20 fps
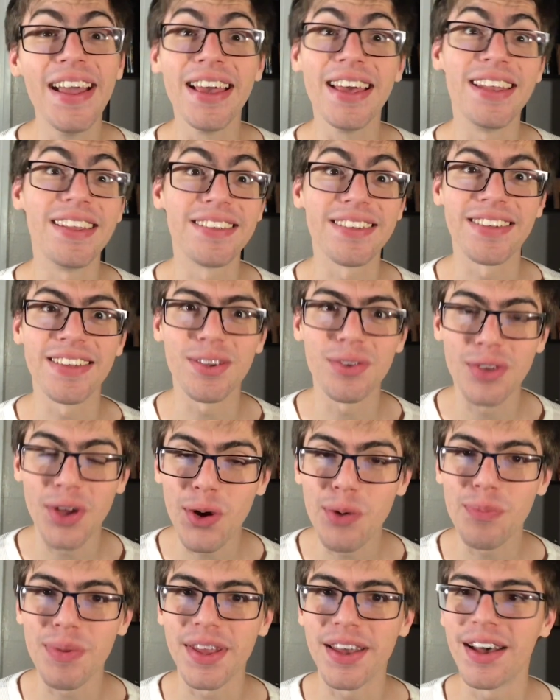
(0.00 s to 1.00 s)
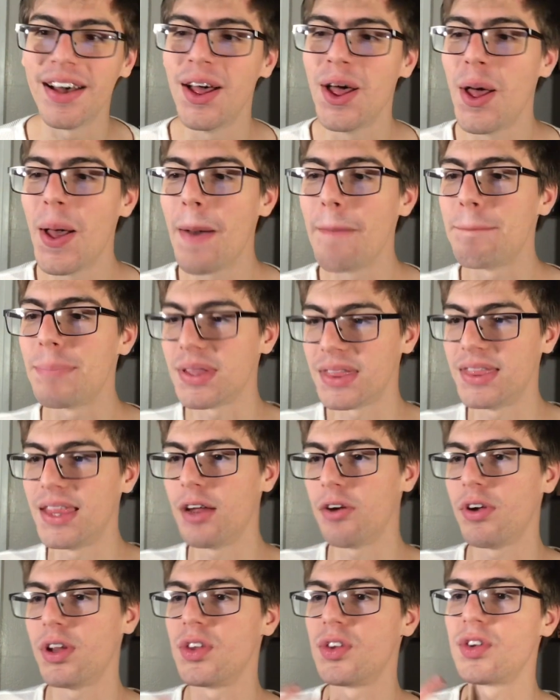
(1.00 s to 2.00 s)
It is a utopia, but
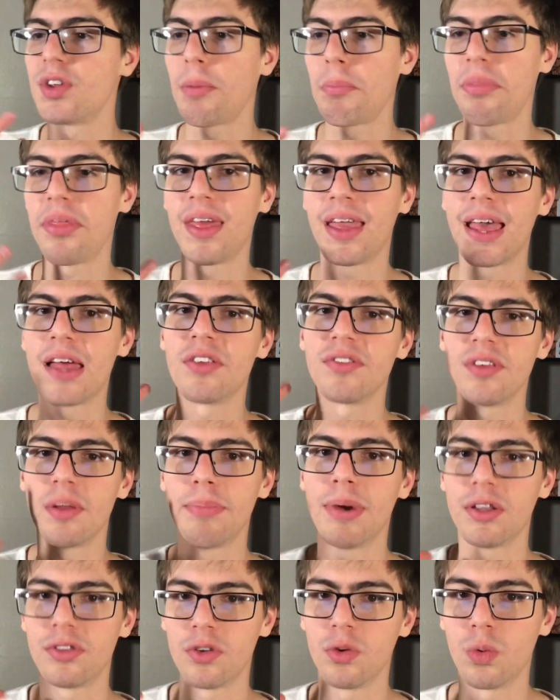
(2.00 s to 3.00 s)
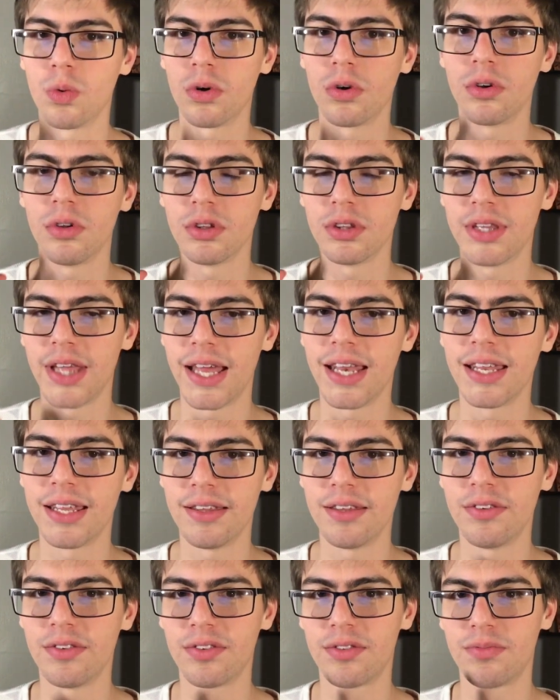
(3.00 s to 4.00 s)
there is something else about the world that
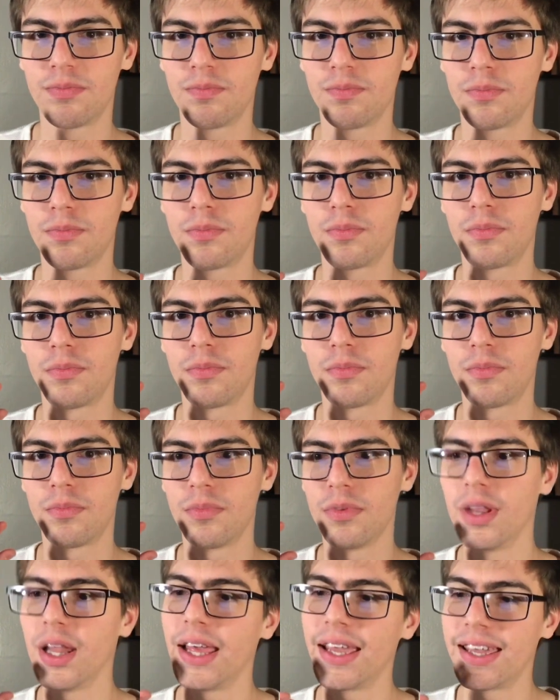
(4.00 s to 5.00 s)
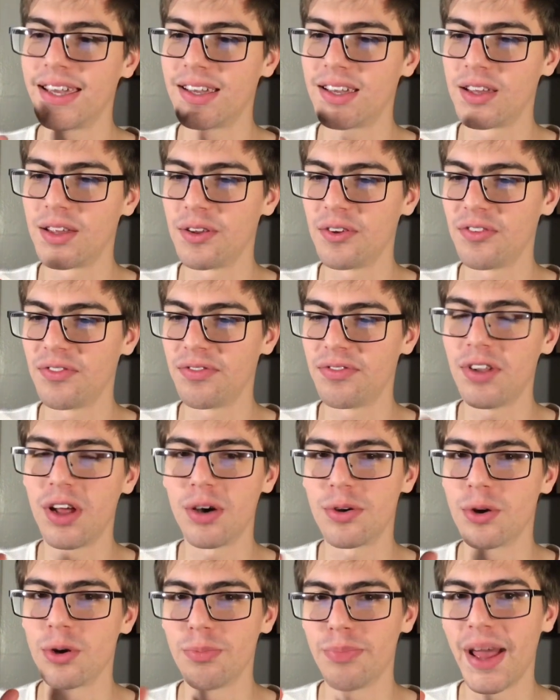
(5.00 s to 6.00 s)
is like
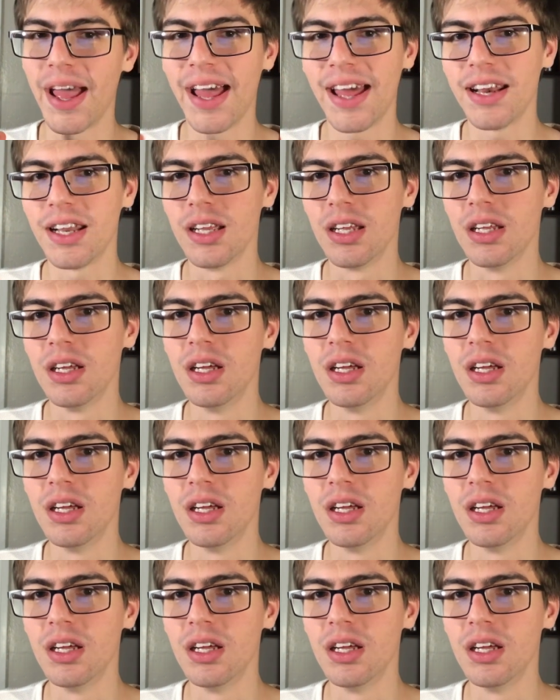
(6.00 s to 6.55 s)
flawed or bad.